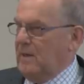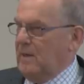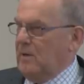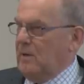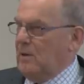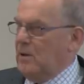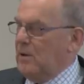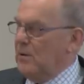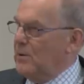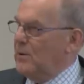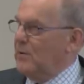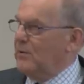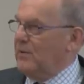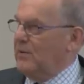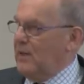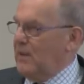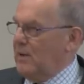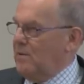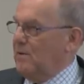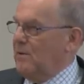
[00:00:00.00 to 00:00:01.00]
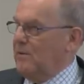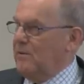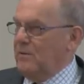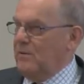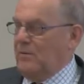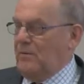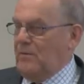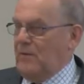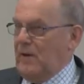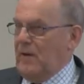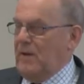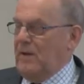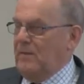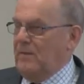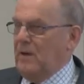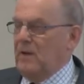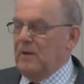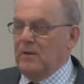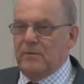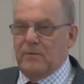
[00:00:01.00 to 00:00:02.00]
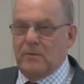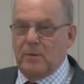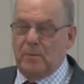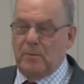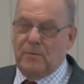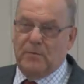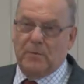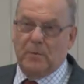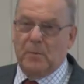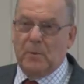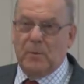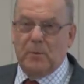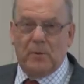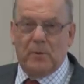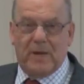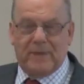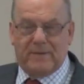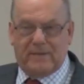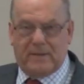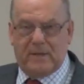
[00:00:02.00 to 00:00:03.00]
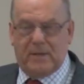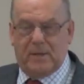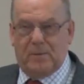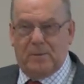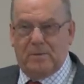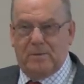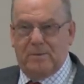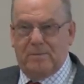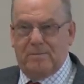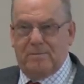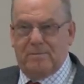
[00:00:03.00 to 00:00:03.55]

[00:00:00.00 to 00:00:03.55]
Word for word: All those heroes of faith, some of them were rescued.